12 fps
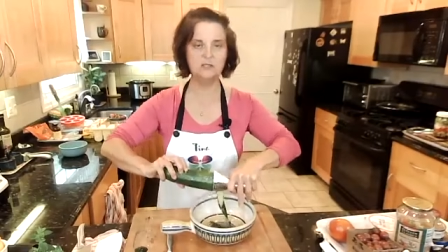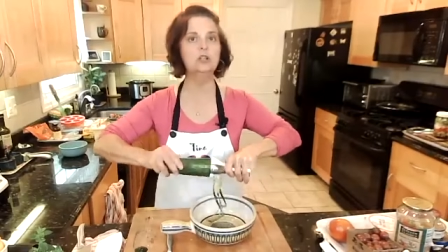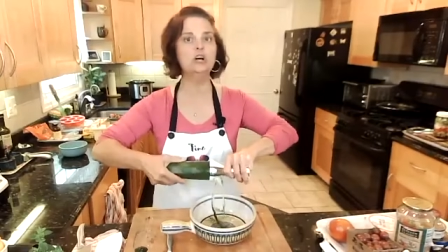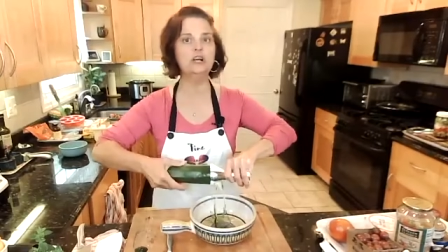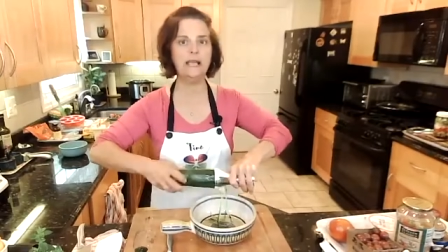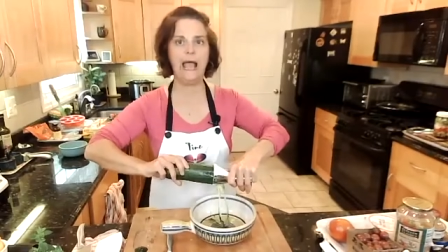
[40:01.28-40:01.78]

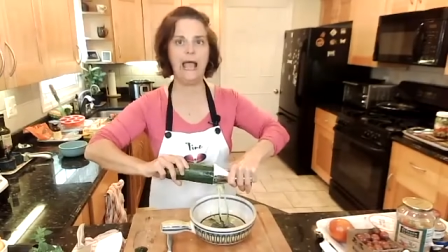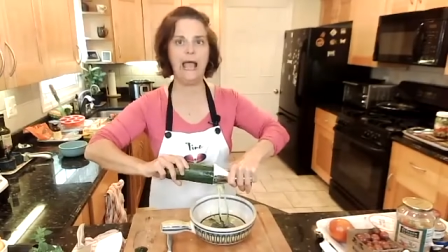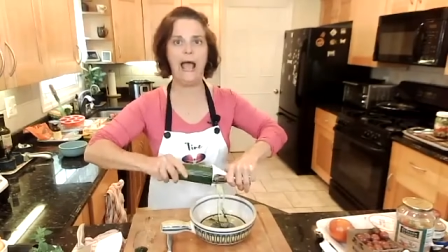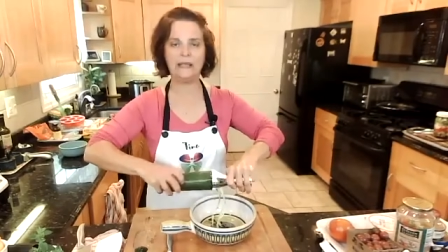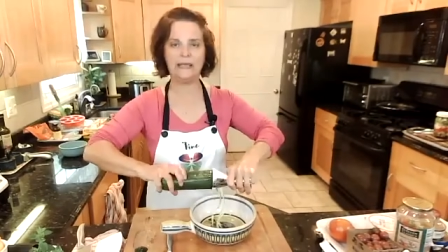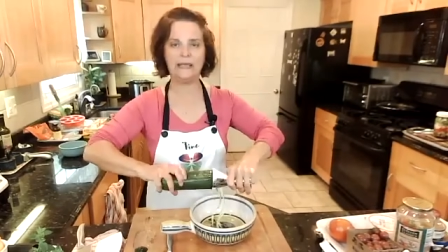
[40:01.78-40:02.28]
Look
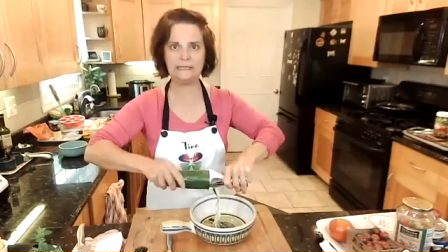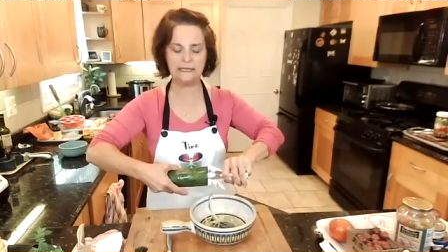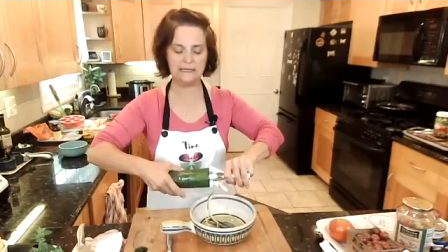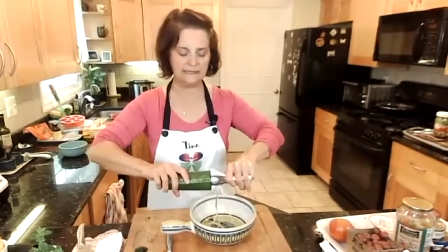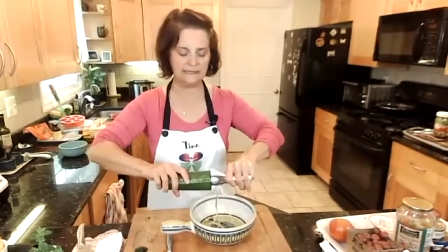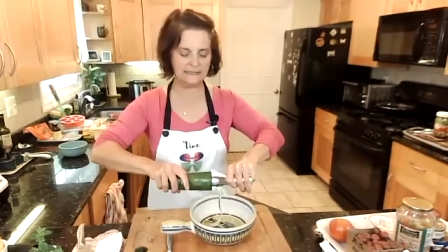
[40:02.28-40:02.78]
how easy
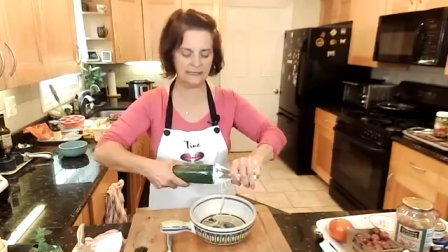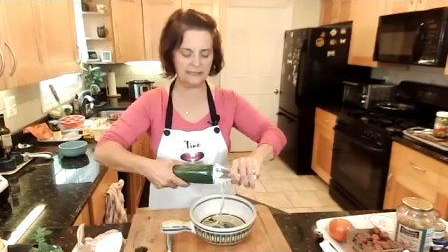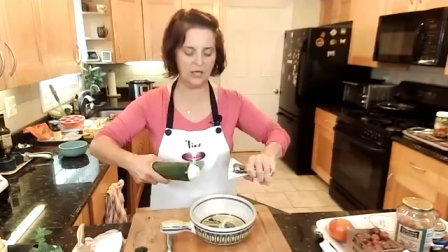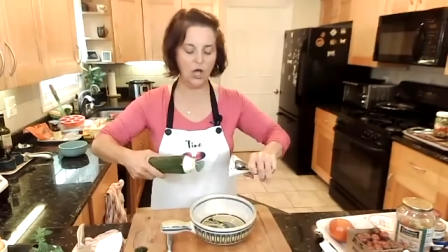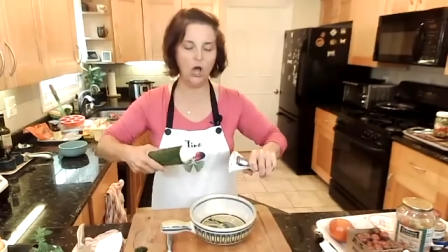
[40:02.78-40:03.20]
this is.